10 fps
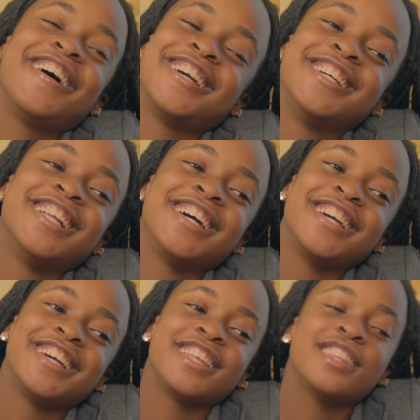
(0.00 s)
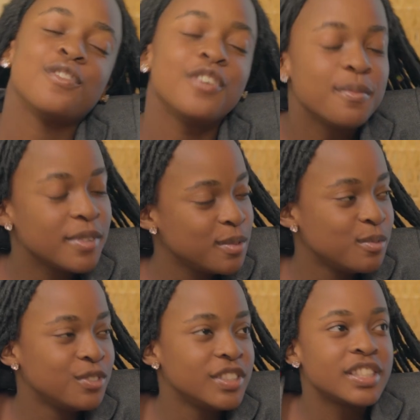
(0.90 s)
Okay, like there are very many
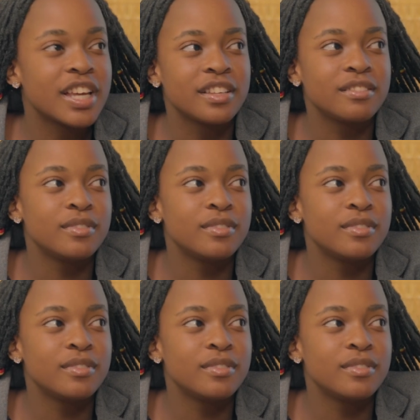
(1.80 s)
movies like